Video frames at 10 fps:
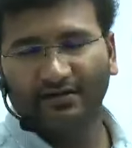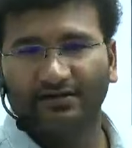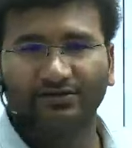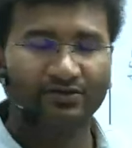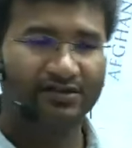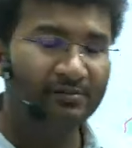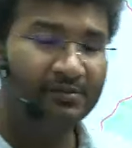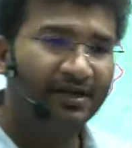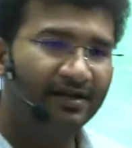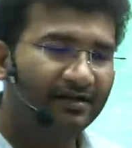So
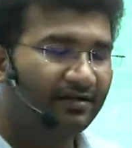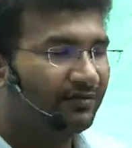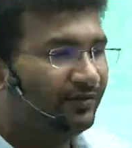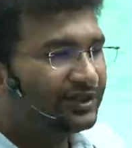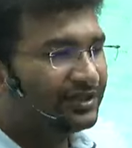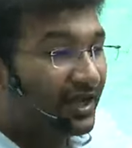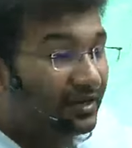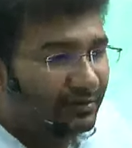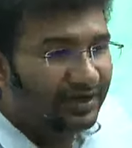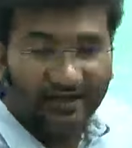someday we shall
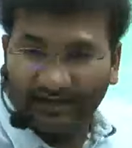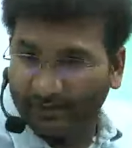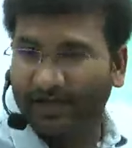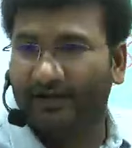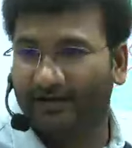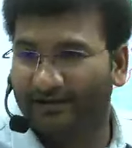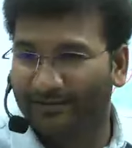be taking back.